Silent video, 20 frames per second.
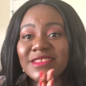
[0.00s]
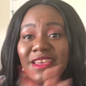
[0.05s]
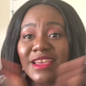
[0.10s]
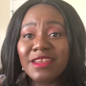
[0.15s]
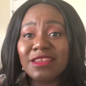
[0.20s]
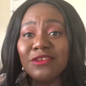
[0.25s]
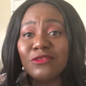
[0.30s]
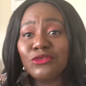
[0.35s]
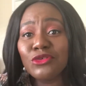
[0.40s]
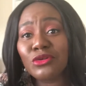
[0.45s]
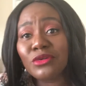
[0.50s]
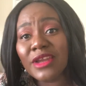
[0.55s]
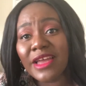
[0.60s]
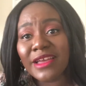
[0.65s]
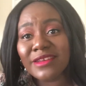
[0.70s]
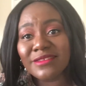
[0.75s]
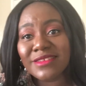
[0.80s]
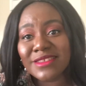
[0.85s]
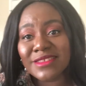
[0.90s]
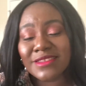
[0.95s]
And if you
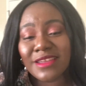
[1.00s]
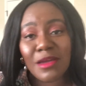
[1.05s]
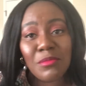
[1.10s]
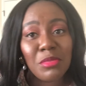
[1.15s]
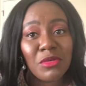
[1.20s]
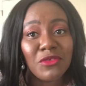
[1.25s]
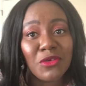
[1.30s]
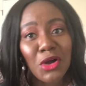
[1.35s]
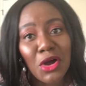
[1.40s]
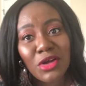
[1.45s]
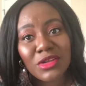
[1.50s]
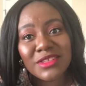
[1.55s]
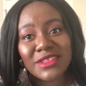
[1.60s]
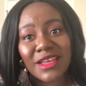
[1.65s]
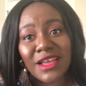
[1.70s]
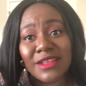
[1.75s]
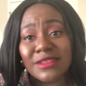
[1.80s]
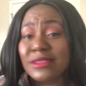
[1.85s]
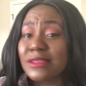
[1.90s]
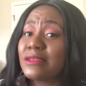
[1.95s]
like this type of
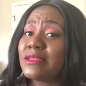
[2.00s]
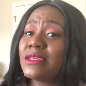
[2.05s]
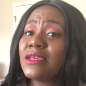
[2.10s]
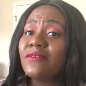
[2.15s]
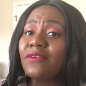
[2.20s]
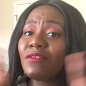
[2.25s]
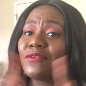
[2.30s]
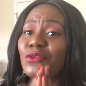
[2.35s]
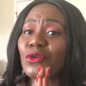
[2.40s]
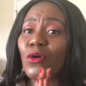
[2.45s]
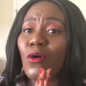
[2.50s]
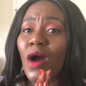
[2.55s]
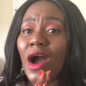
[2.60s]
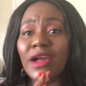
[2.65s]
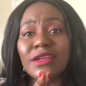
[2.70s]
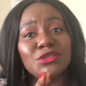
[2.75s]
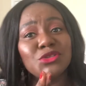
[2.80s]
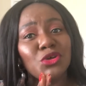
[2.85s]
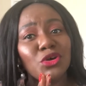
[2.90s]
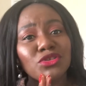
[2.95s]
content, even though
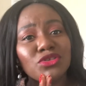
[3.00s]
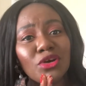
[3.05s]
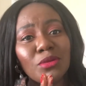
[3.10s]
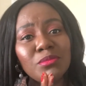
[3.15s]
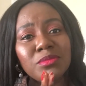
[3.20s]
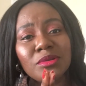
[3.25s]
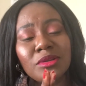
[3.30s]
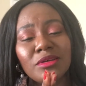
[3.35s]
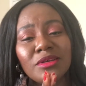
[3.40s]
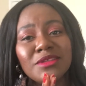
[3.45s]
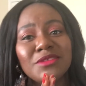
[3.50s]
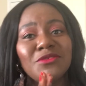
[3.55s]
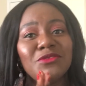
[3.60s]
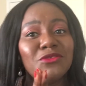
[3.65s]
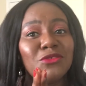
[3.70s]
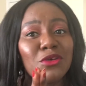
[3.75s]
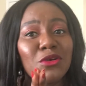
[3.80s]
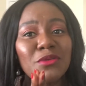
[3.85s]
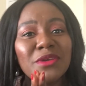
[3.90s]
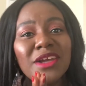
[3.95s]
I don't upload
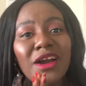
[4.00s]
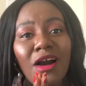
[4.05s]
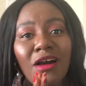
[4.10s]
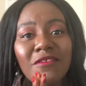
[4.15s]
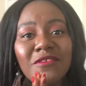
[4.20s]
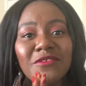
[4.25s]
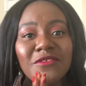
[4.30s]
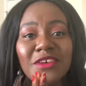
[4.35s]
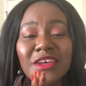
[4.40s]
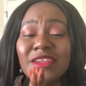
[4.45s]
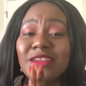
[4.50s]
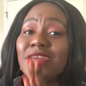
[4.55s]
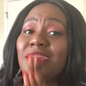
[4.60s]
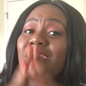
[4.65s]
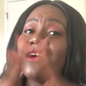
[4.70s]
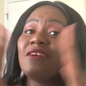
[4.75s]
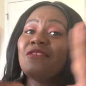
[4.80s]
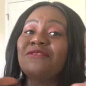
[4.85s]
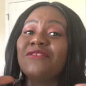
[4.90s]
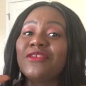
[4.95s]
very often,
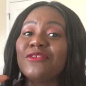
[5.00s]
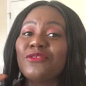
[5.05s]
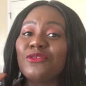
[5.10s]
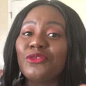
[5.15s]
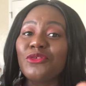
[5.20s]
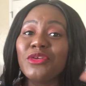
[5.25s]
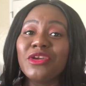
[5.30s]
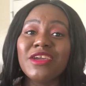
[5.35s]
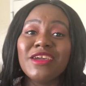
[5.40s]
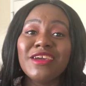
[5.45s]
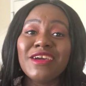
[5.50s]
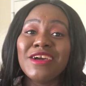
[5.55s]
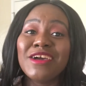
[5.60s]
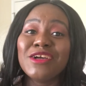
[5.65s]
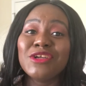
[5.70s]
feel free